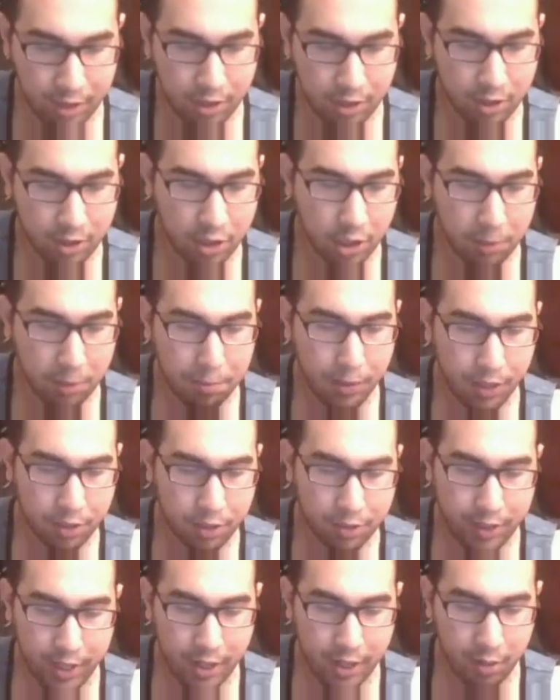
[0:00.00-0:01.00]
You're gonna put
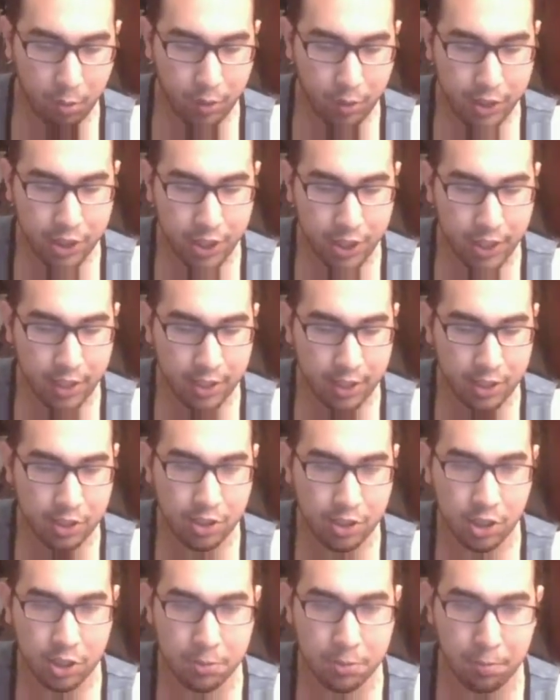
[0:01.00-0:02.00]
create widget in the
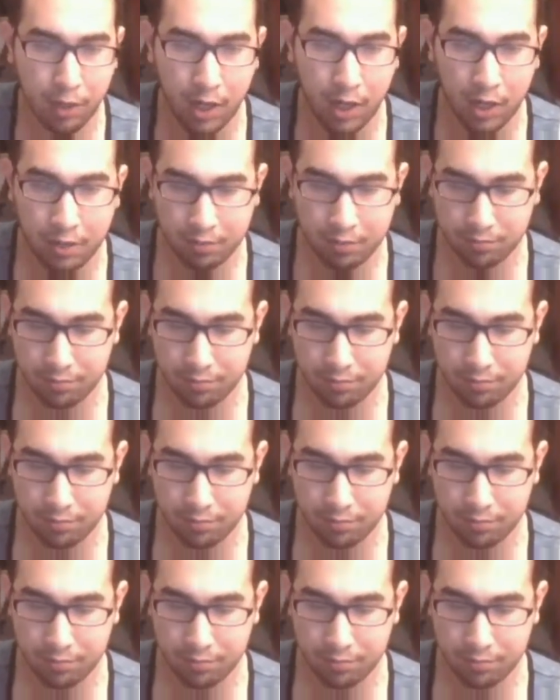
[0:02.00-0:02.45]
search bar.